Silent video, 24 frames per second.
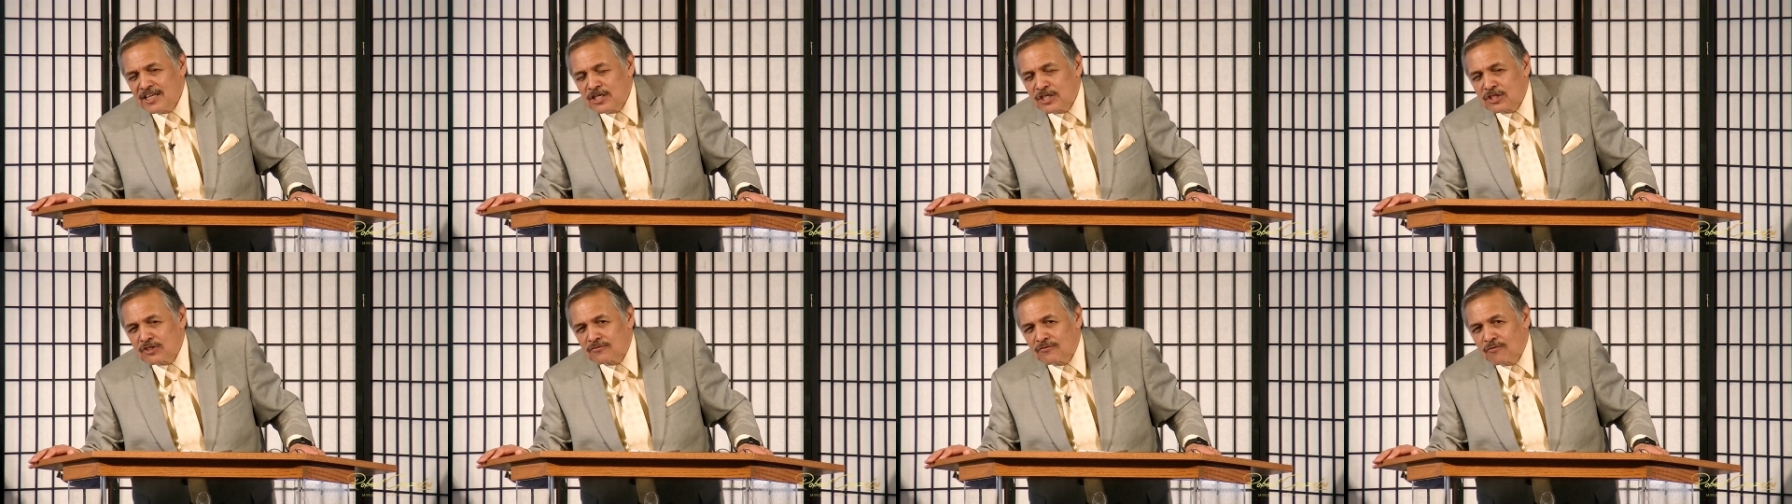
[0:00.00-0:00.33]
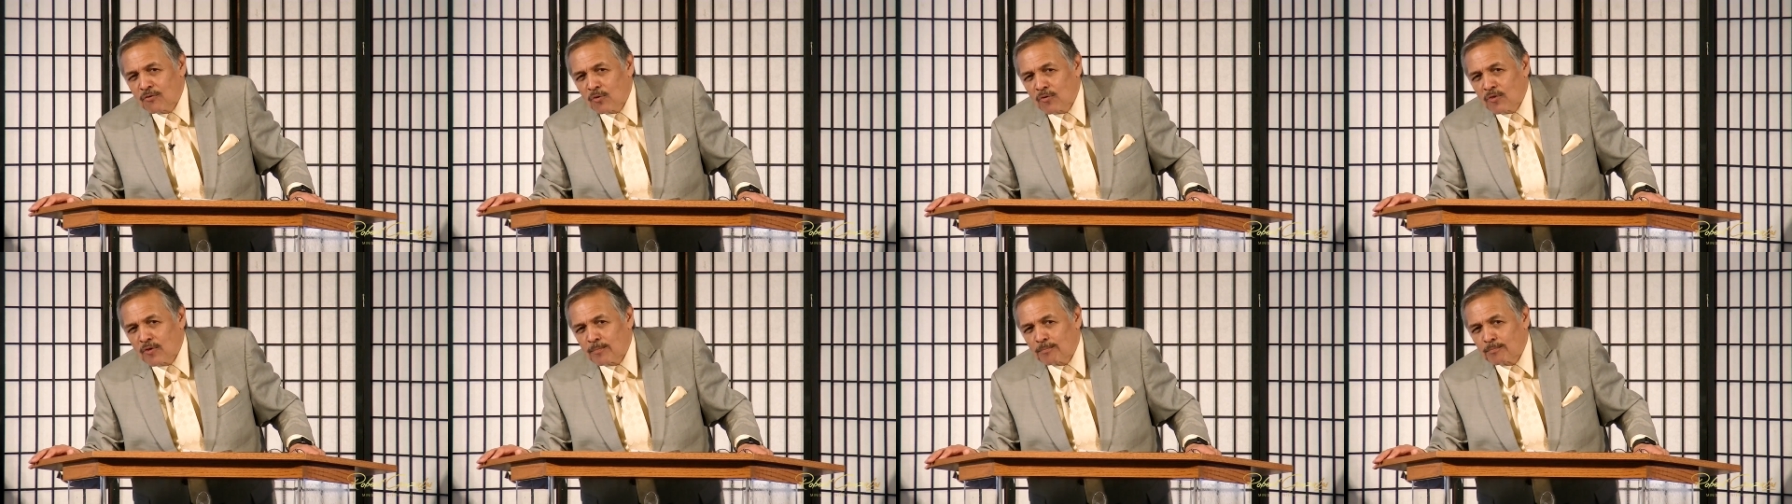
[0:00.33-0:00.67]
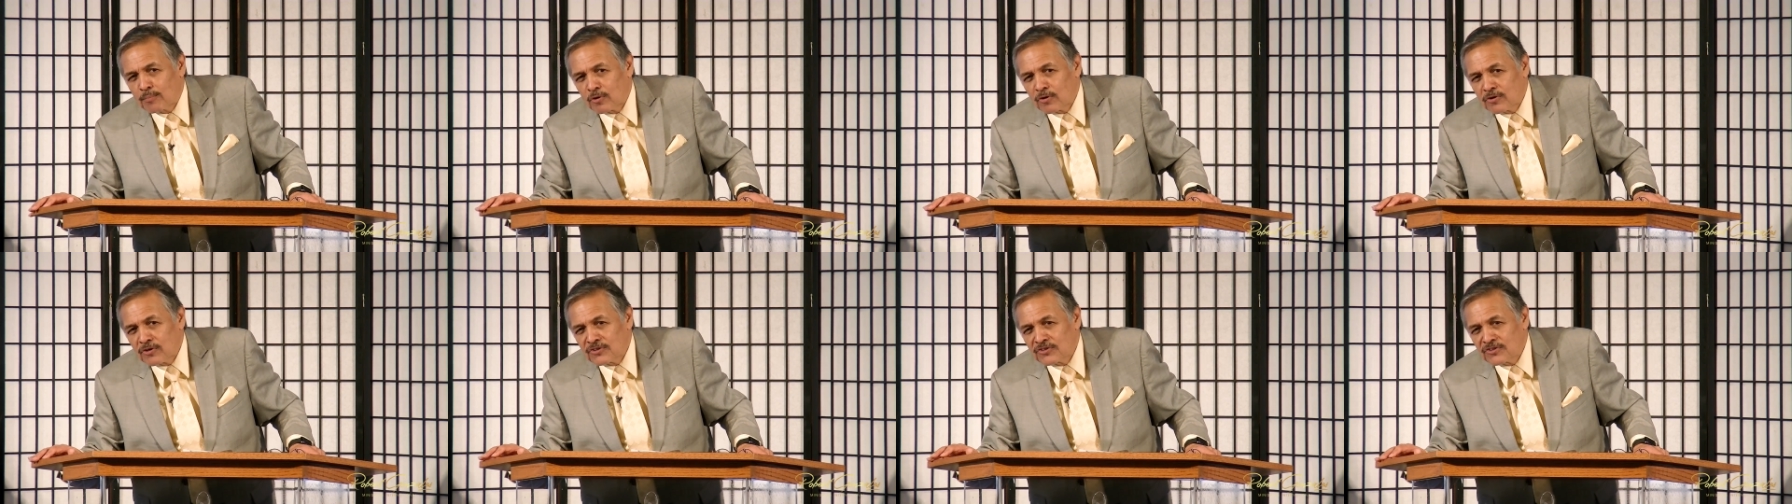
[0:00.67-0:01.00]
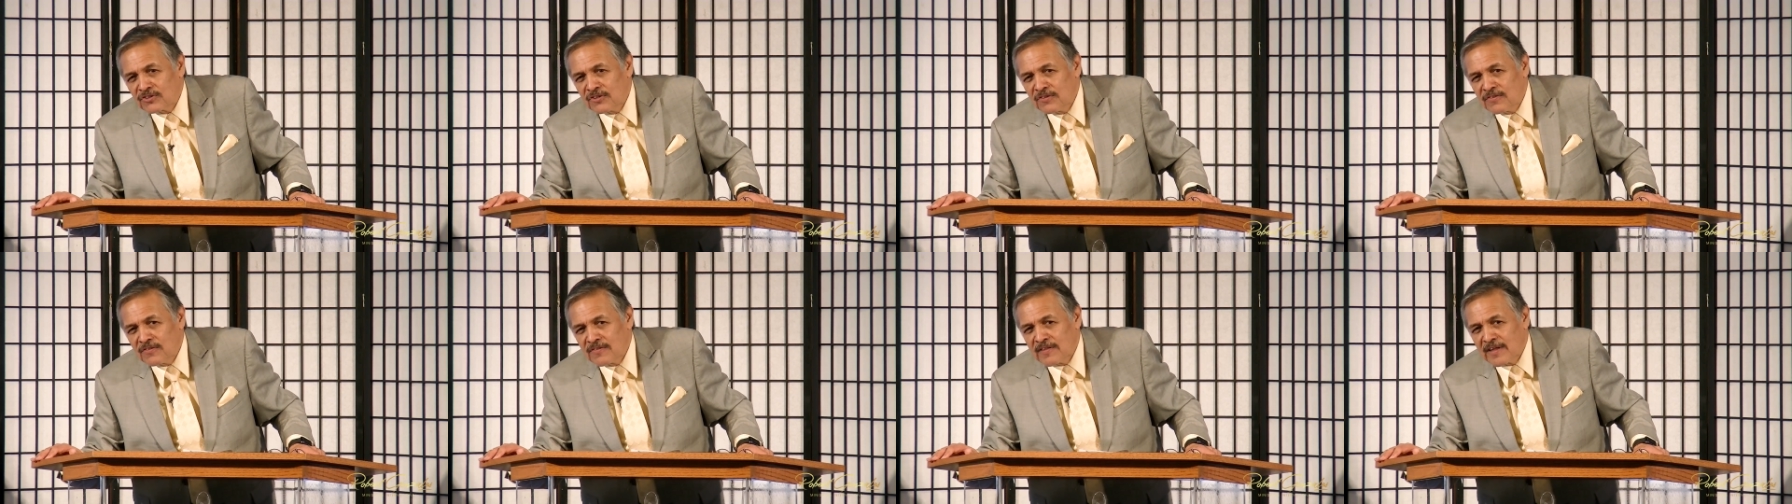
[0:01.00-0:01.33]
is for the
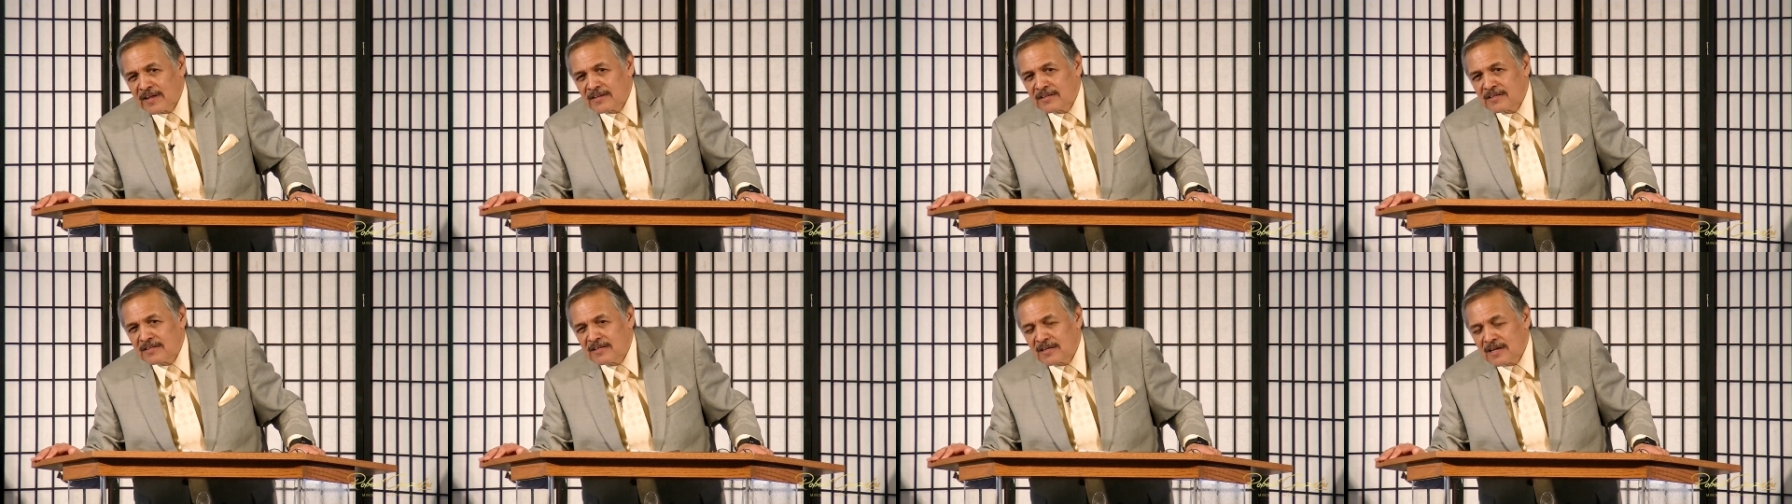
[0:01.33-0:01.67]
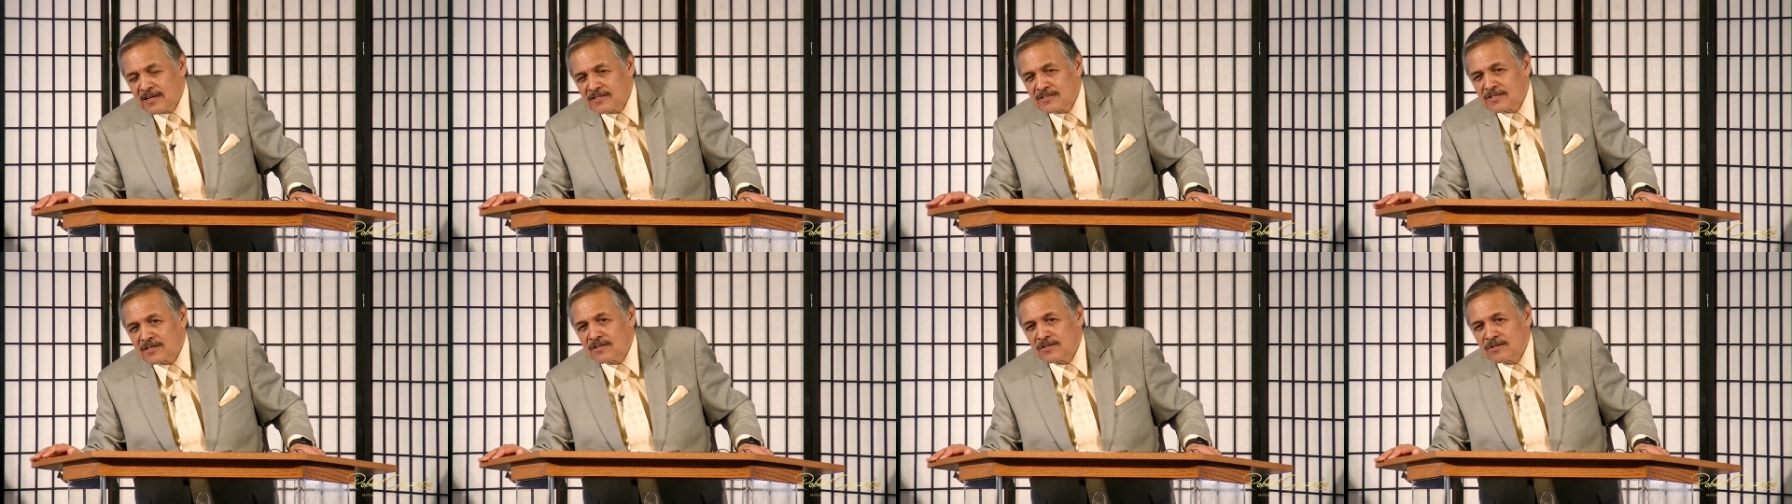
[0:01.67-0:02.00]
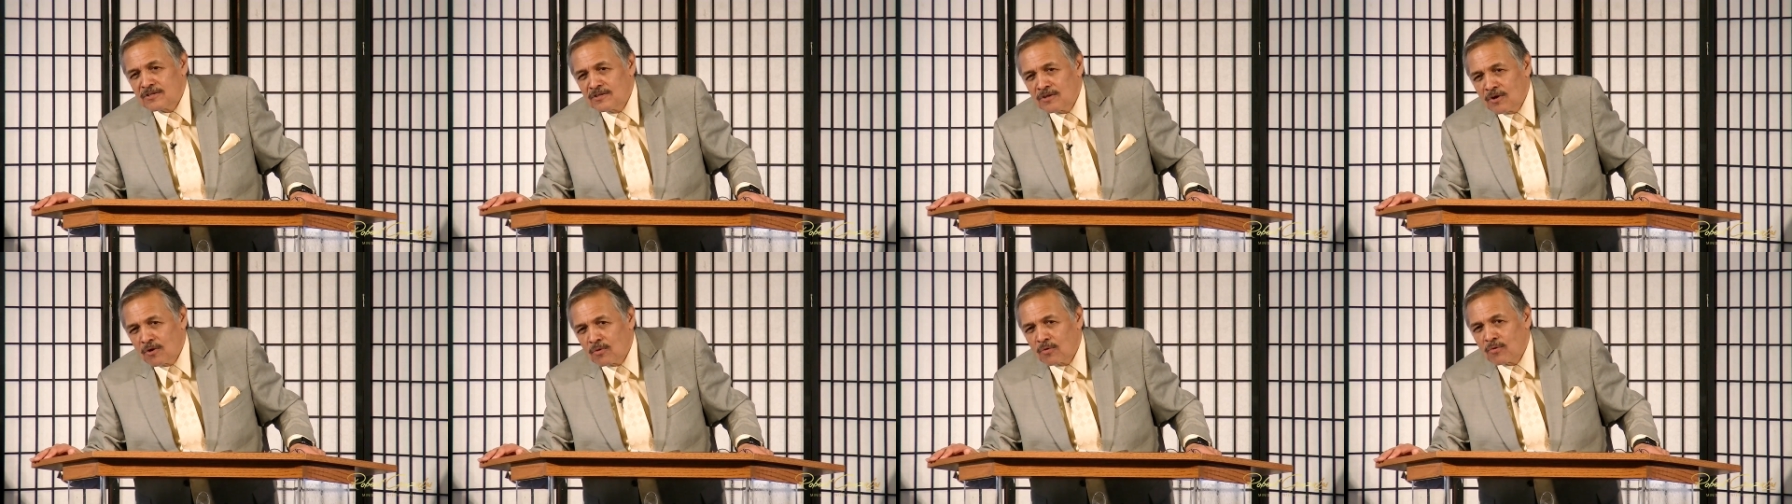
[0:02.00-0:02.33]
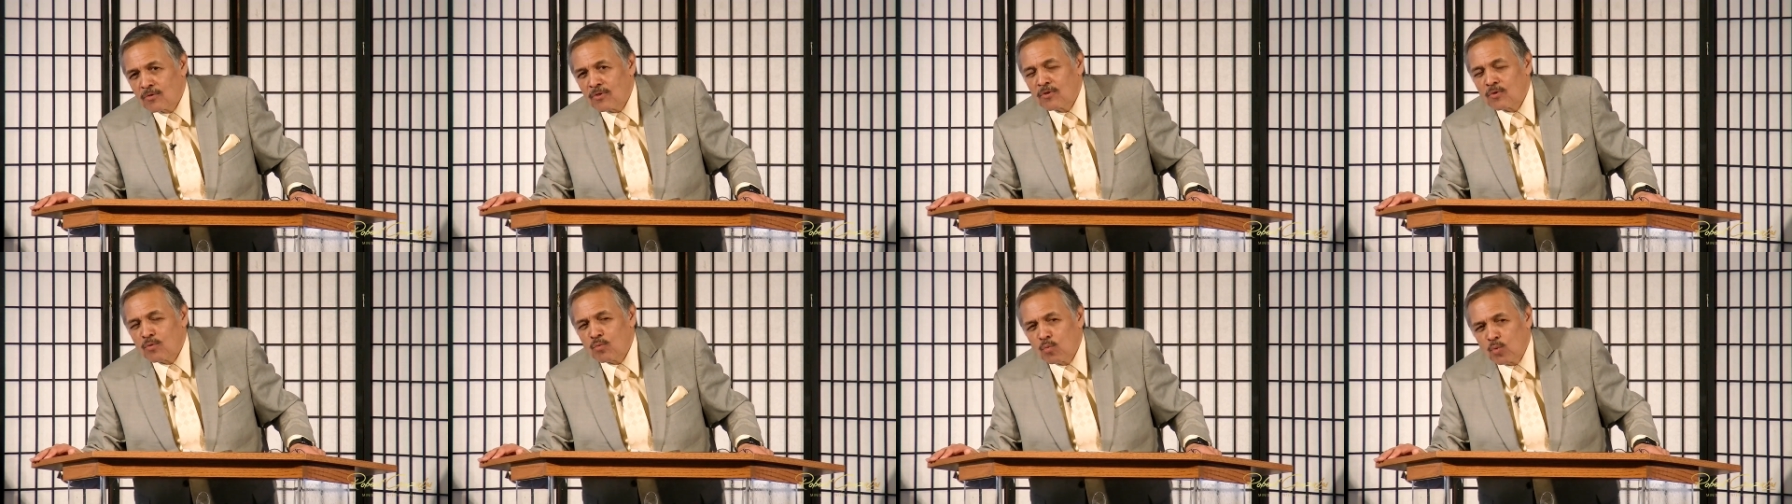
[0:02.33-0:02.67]
person that doesn't
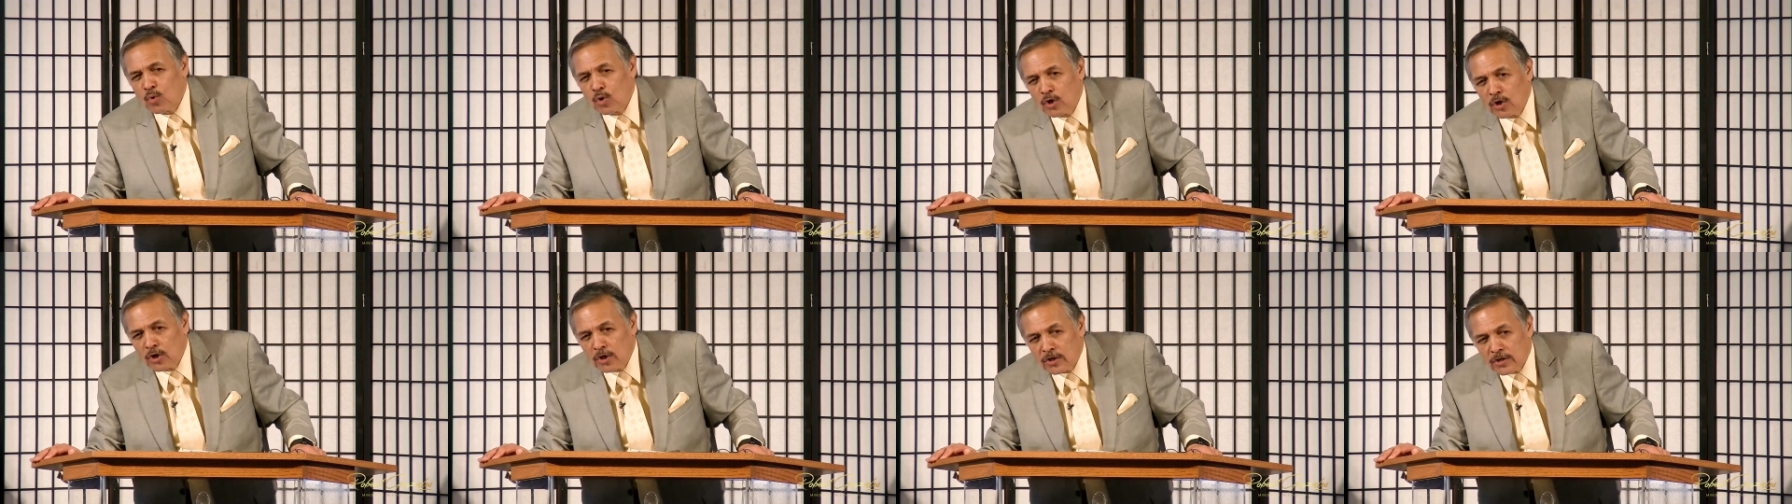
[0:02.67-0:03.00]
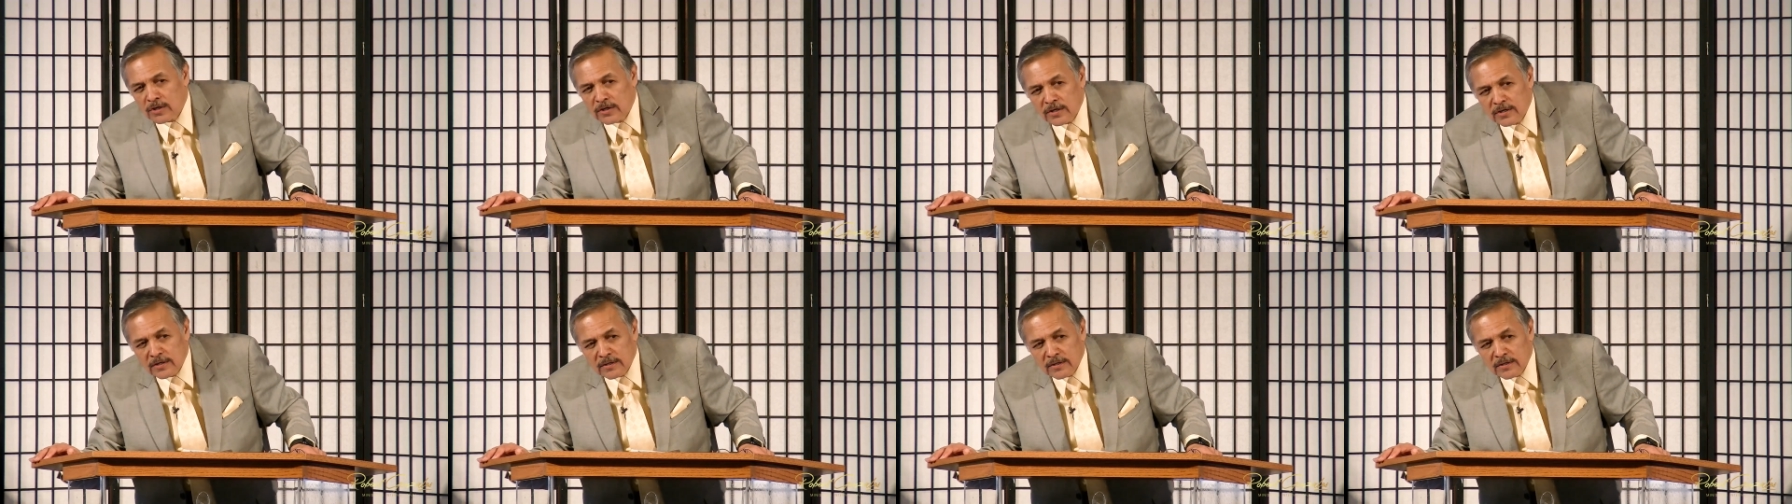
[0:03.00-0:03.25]
know the word.